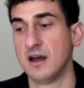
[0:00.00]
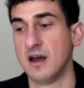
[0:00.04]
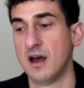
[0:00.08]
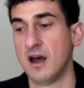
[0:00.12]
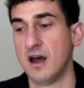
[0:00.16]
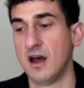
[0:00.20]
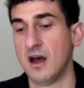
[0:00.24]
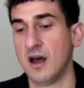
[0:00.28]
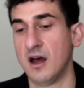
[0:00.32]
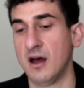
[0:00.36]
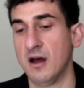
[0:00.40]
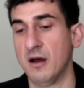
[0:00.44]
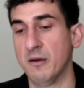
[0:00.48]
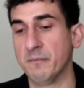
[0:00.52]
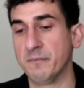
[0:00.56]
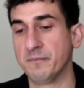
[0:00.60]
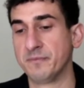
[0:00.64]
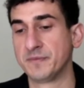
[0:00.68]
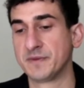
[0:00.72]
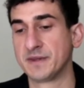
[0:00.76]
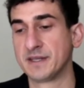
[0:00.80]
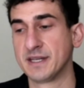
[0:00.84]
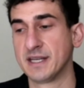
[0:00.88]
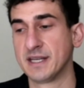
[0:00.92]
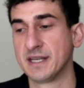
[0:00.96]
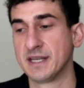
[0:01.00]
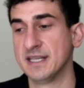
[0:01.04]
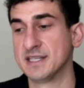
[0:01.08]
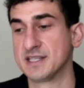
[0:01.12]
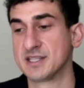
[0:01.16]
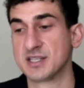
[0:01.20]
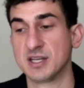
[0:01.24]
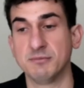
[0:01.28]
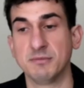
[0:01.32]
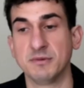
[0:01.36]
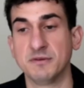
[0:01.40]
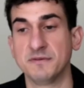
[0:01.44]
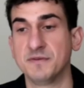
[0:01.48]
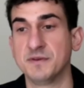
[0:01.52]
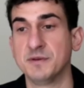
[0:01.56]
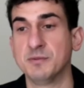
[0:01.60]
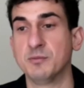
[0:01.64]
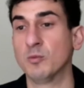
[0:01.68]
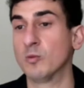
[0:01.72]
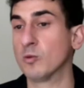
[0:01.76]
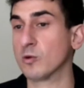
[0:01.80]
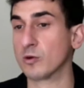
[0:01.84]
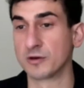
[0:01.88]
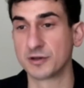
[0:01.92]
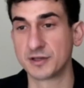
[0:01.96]
um, and some of
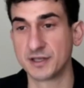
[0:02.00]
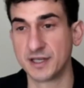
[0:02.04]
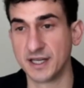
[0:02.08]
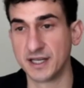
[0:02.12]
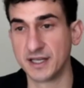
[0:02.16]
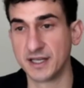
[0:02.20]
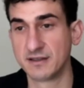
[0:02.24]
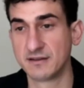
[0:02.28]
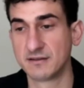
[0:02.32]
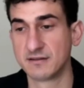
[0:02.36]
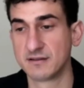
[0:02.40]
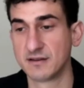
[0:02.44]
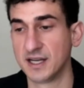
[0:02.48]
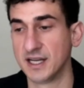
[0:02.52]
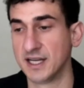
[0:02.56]
them working